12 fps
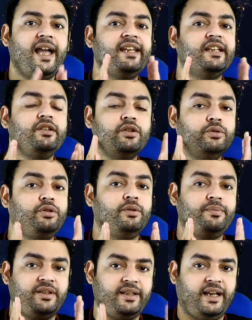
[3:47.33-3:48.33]
in a
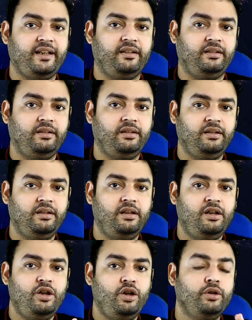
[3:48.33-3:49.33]
YouTube channel.
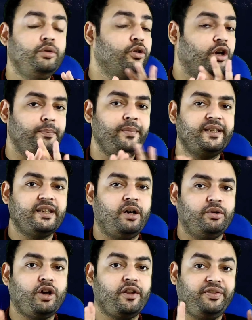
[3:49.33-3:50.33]
Do not miss
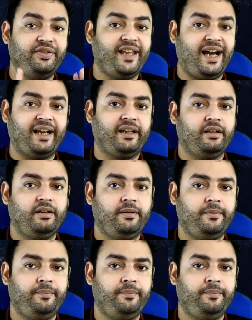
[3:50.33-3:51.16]
out on that.